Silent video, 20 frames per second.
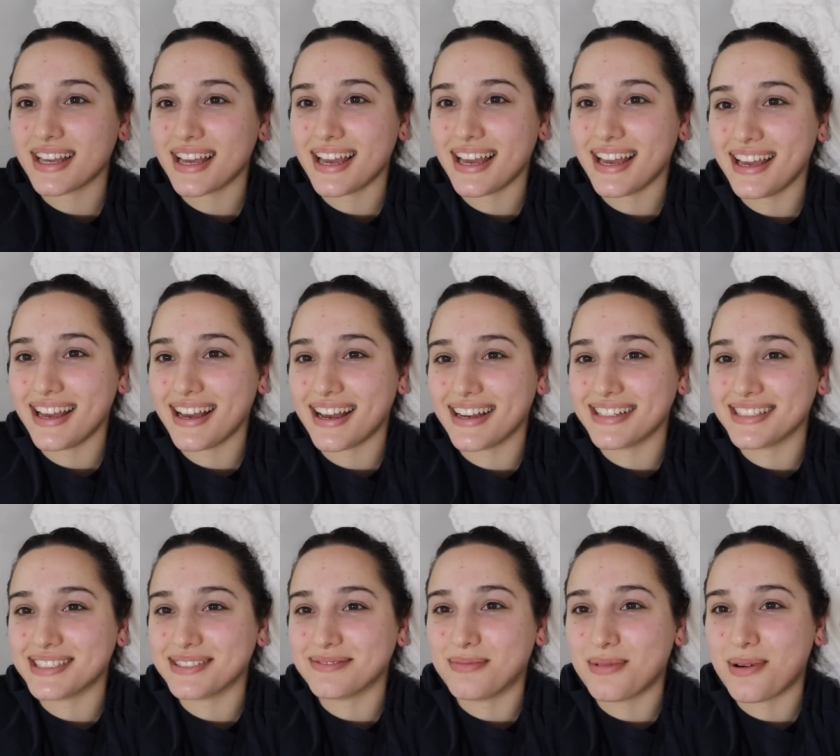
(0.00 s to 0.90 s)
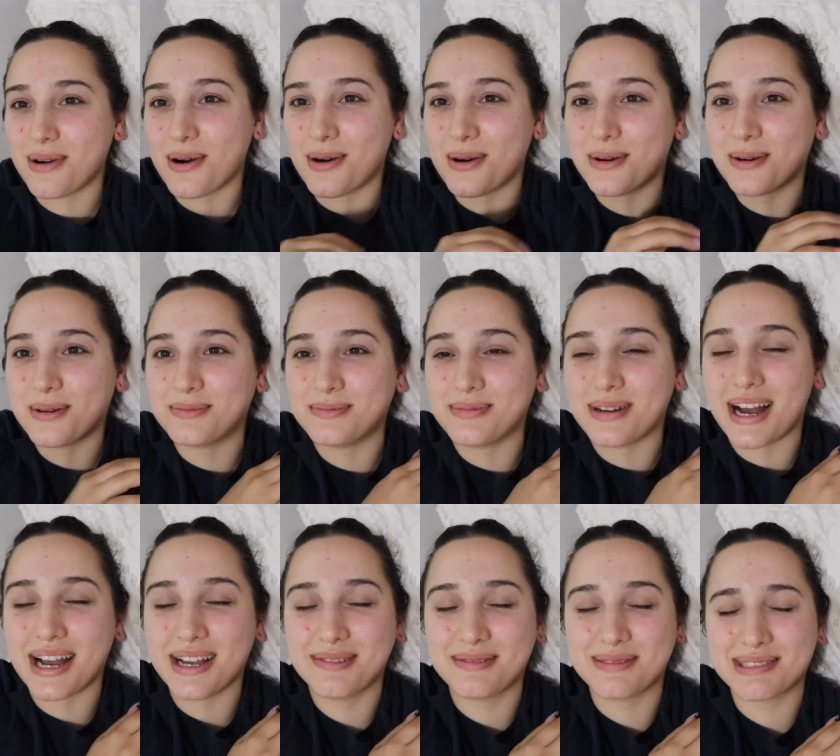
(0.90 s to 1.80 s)
Hey guys, I'm home.
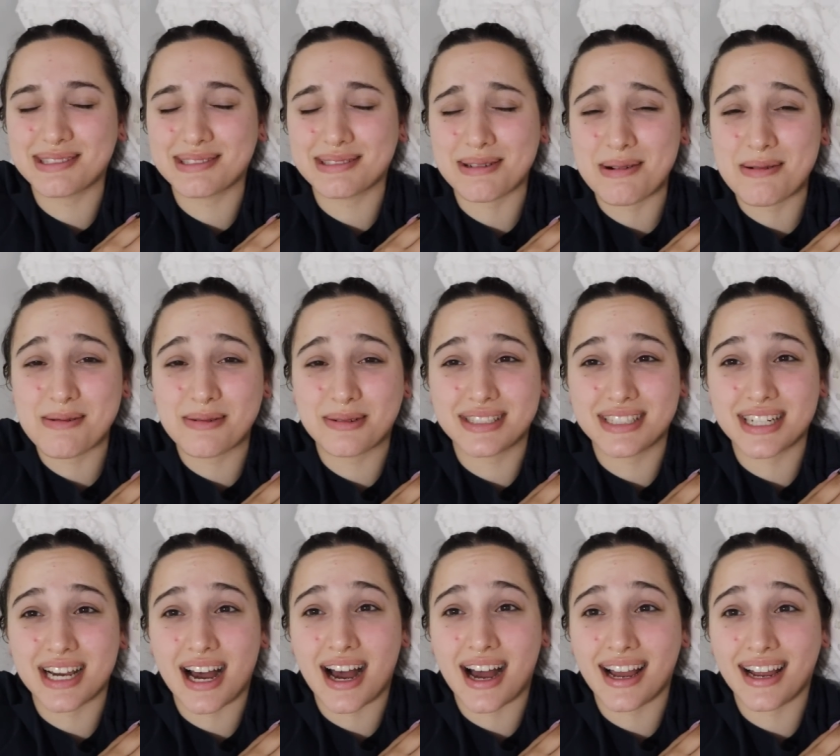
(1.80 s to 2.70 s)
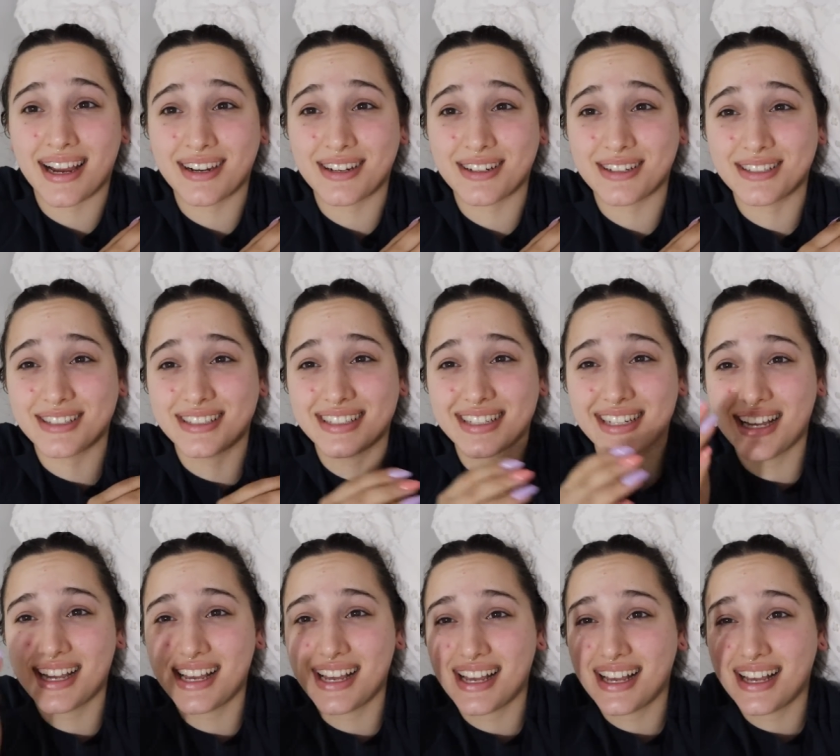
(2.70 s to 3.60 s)
I'm so tired.
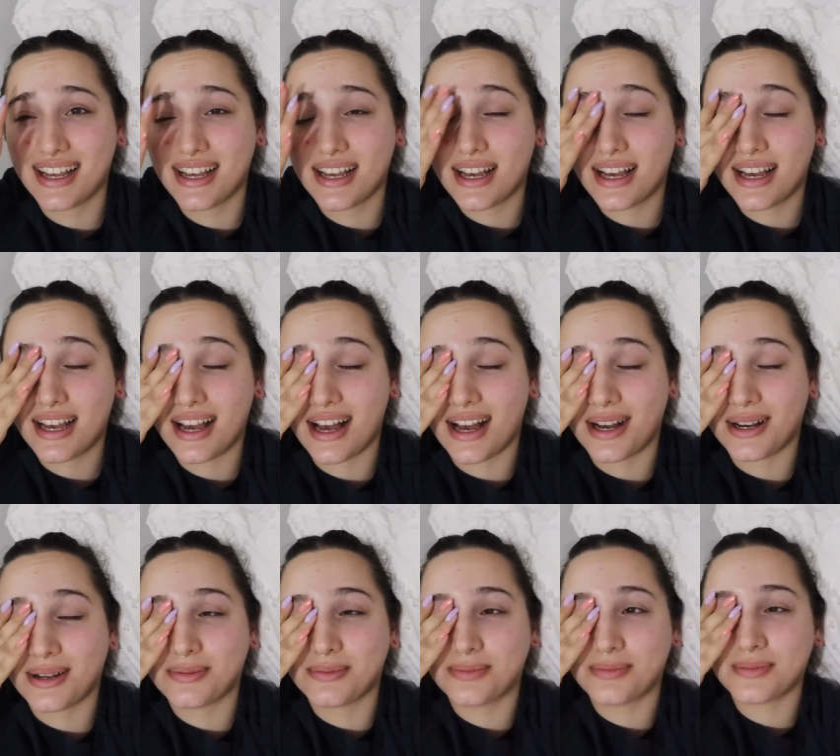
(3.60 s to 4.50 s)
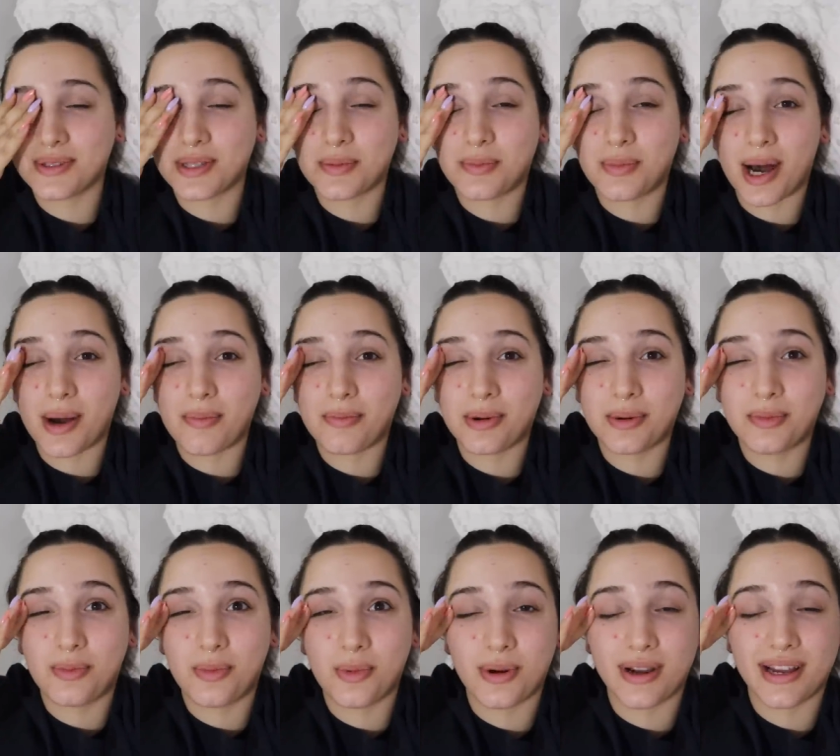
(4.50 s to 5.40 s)
Um, the
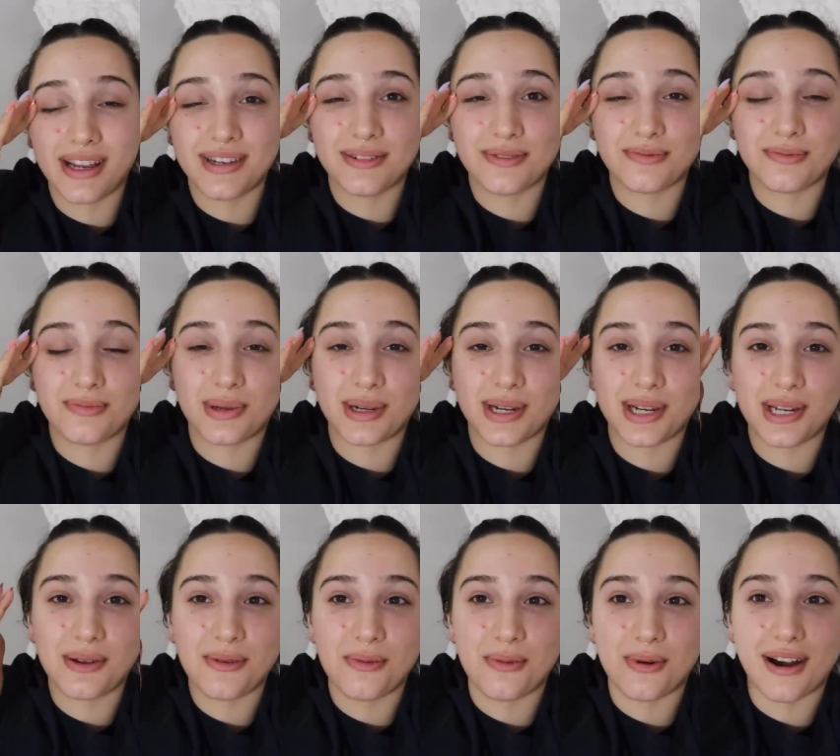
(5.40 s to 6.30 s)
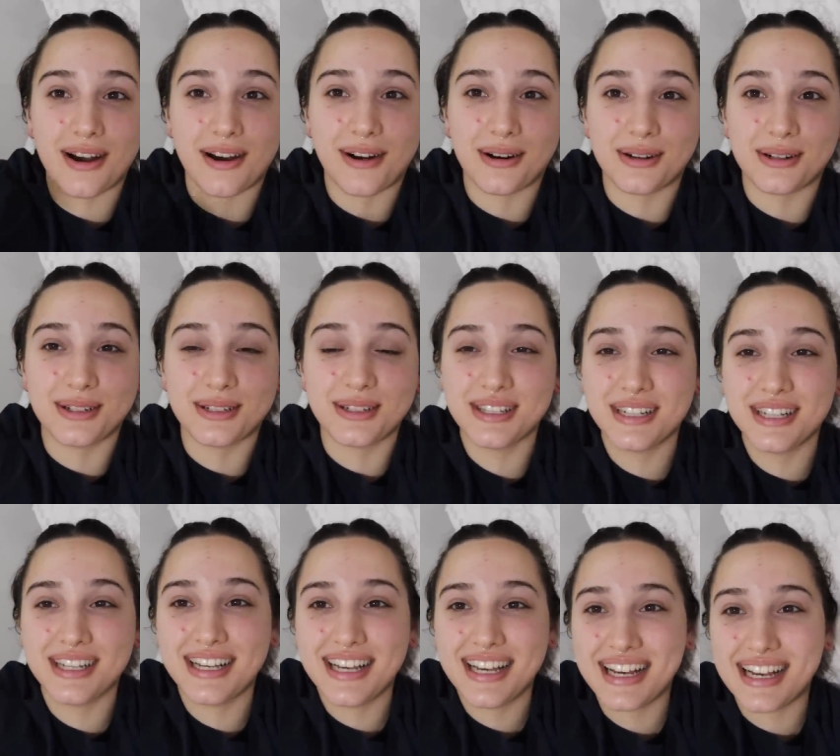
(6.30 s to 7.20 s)
pop-up went pretty well.
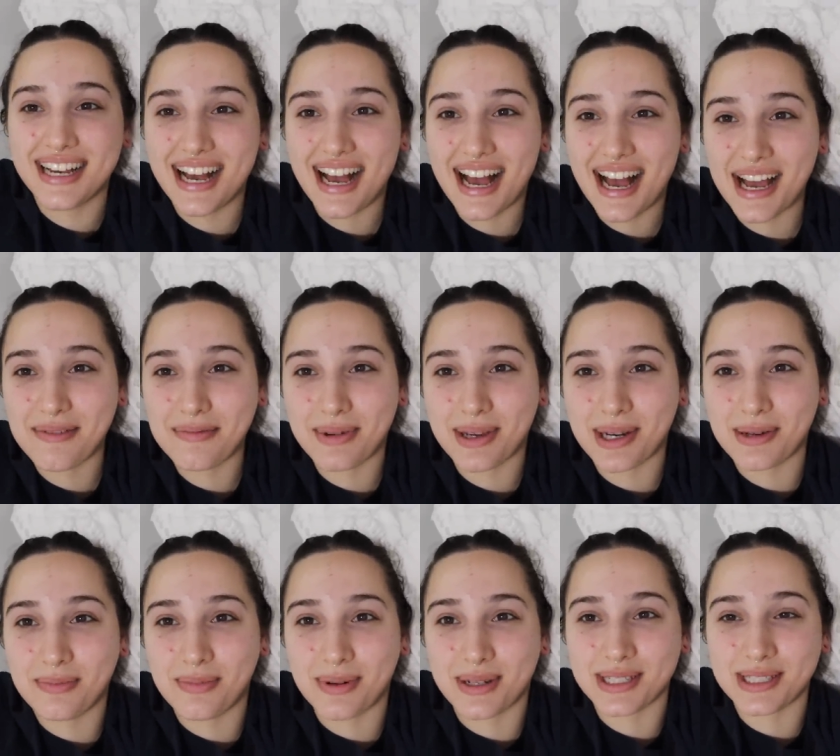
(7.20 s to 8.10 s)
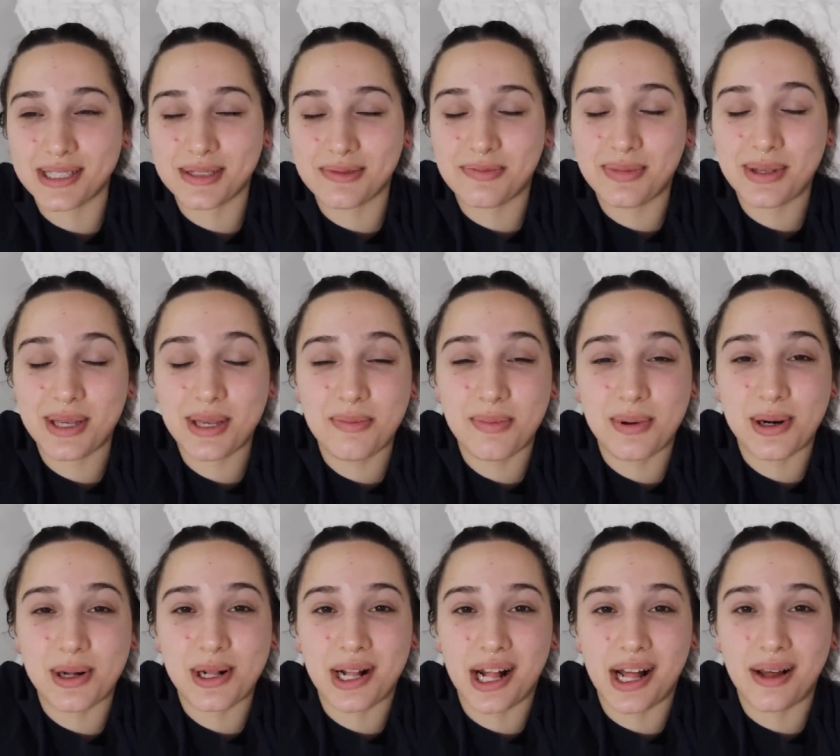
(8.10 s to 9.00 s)
I met a bunch of
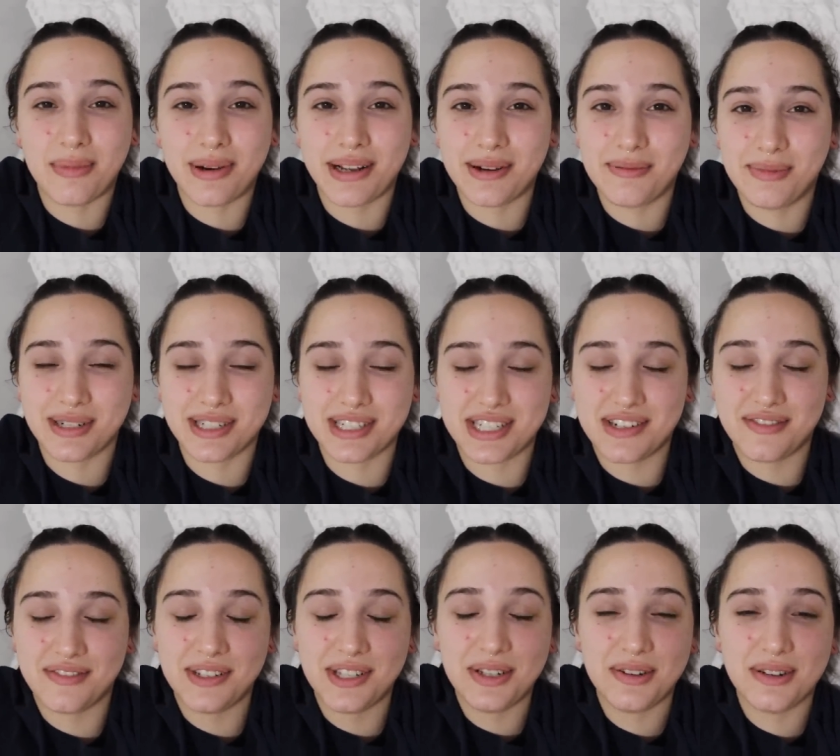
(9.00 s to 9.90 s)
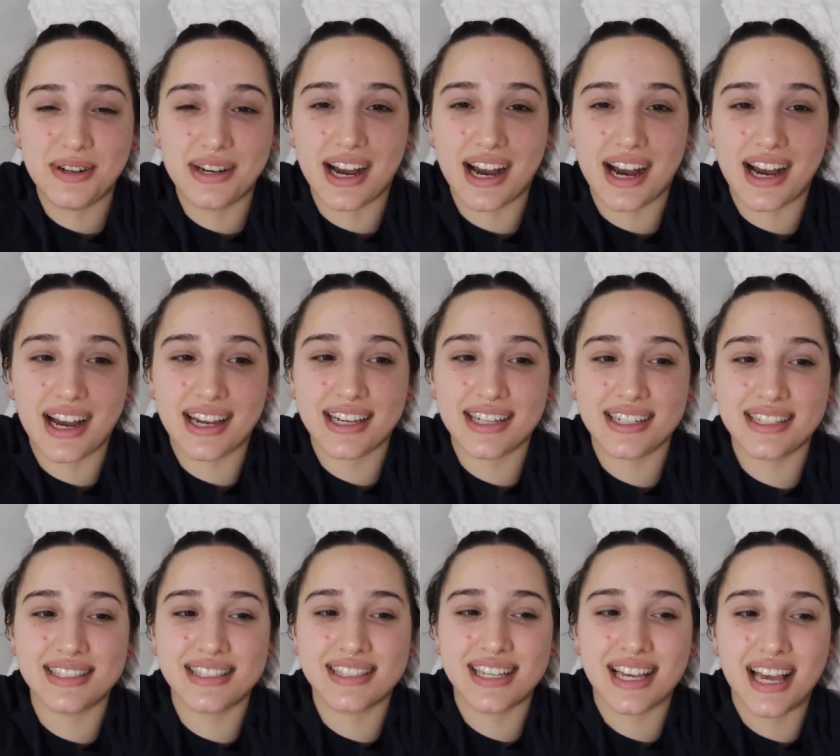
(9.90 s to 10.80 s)
people. I met a bunch of you
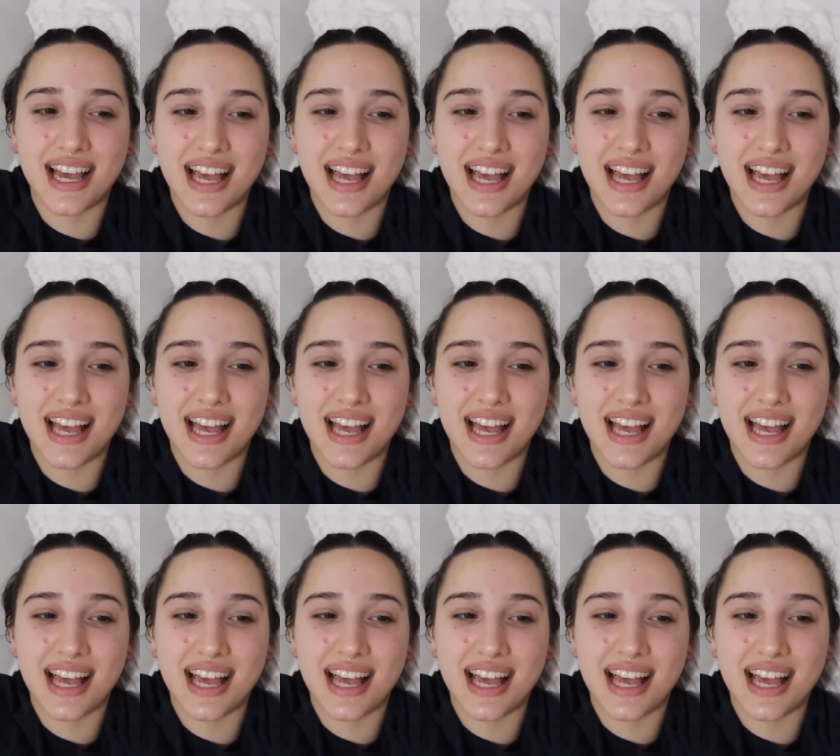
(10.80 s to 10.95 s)
guys.